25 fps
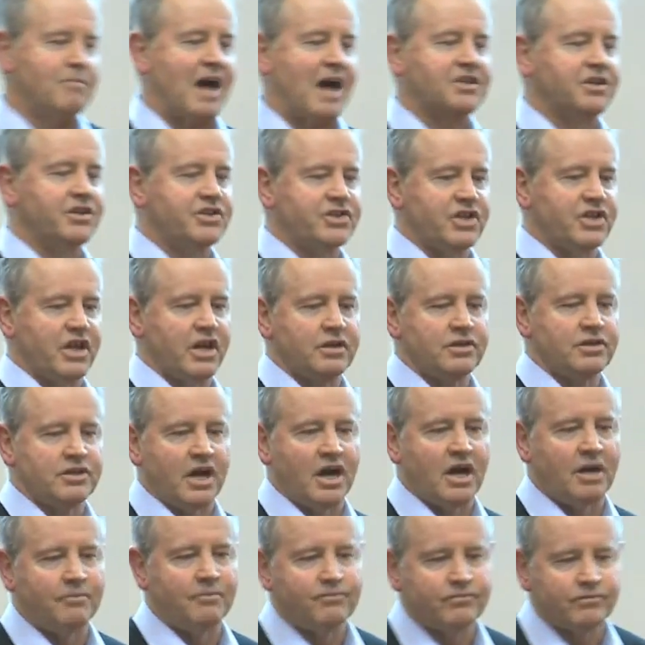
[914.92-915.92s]
But he said
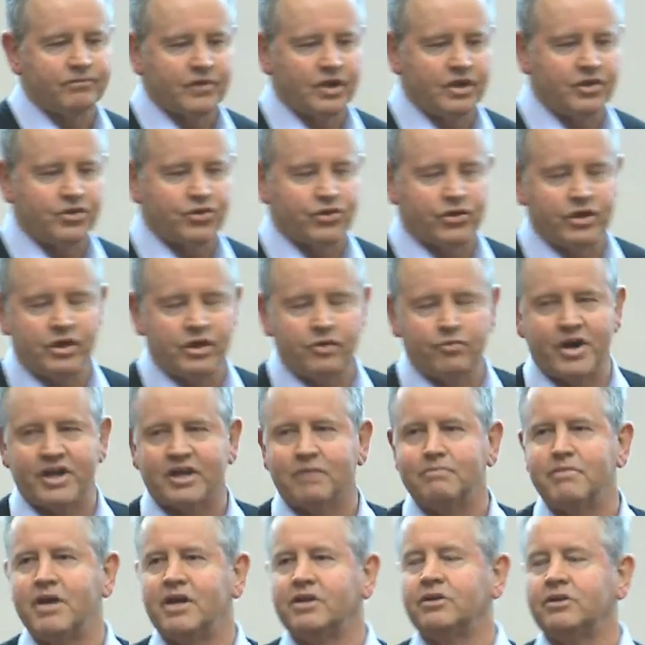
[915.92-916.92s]
he
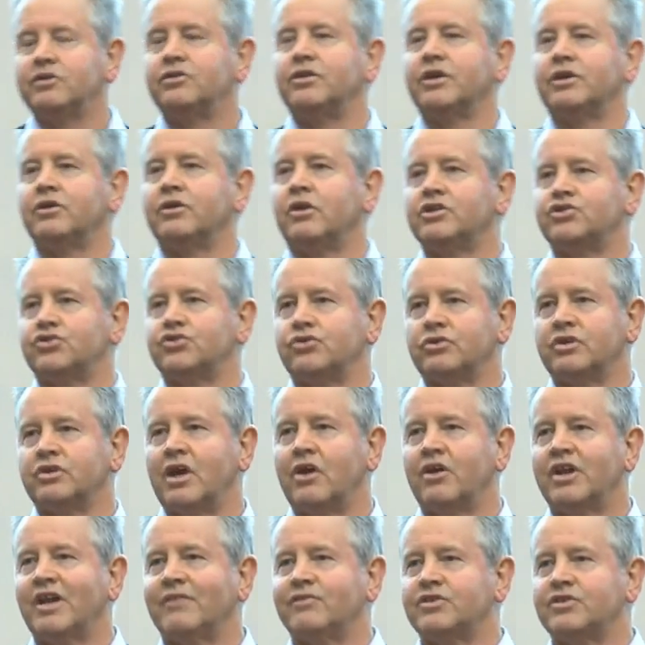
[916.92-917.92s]
recommended that I
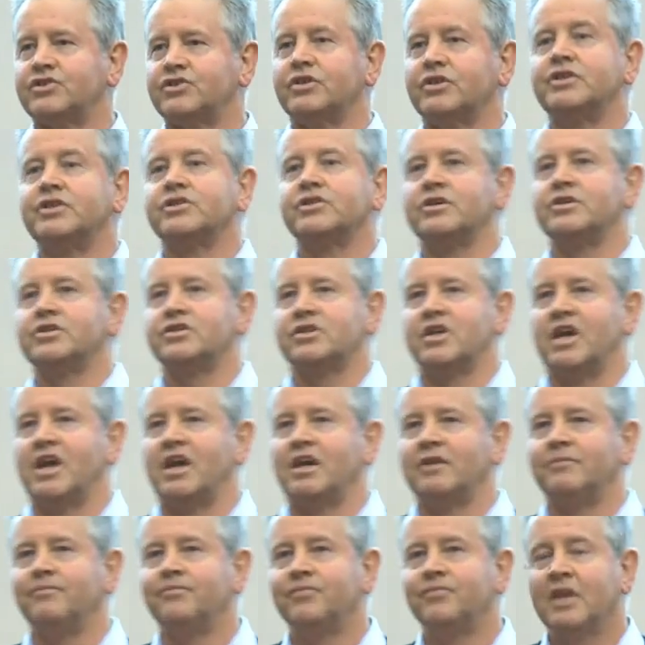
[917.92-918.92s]
should go and have a CT
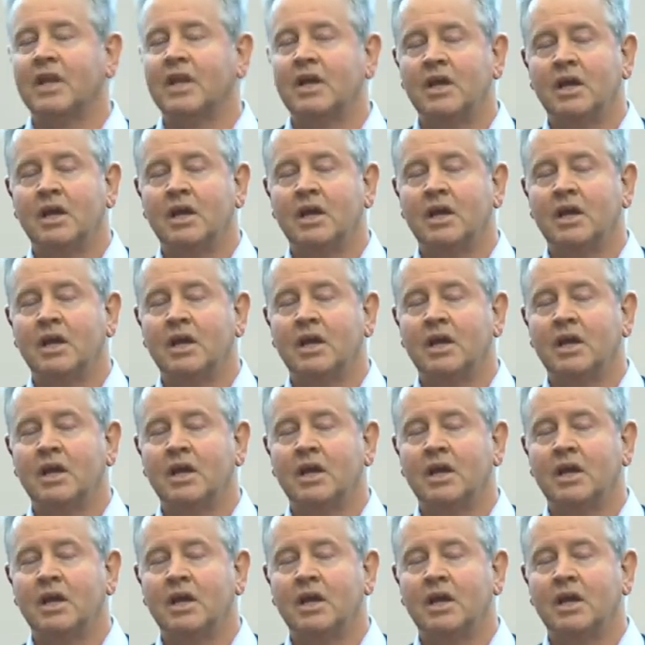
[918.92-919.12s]
scan